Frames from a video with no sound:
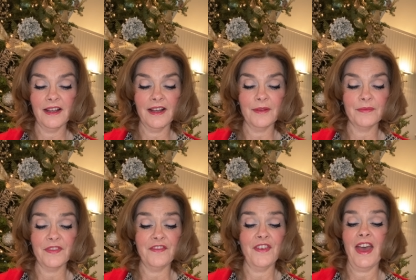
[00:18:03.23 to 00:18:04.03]
um,
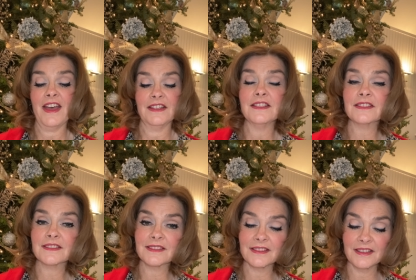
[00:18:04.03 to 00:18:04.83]
fed,
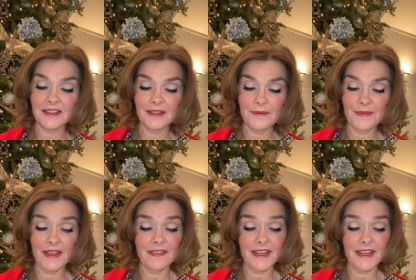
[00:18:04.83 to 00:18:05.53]
and